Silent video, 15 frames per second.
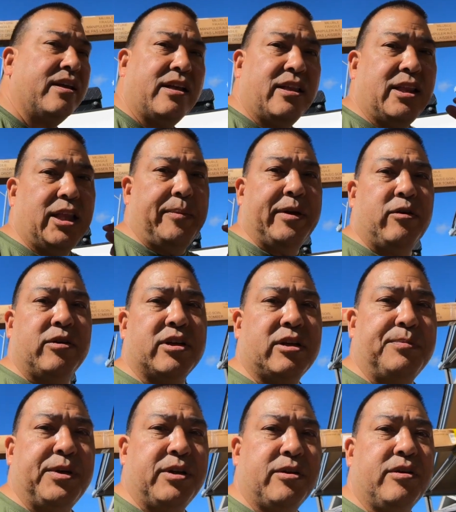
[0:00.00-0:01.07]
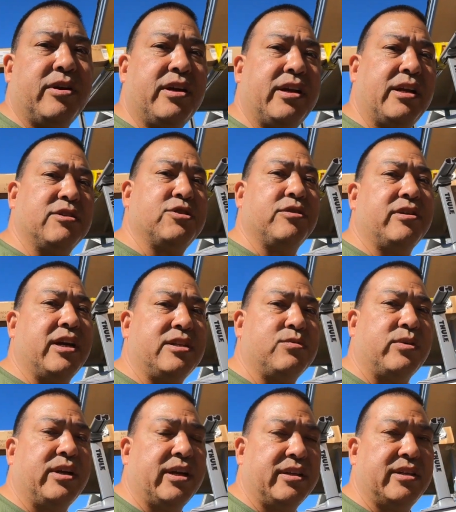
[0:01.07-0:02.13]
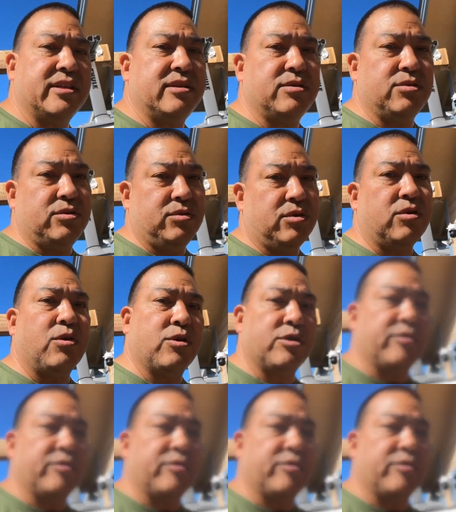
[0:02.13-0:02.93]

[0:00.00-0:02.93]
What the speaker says: let me go on the computer and I'll show you guys what I did to order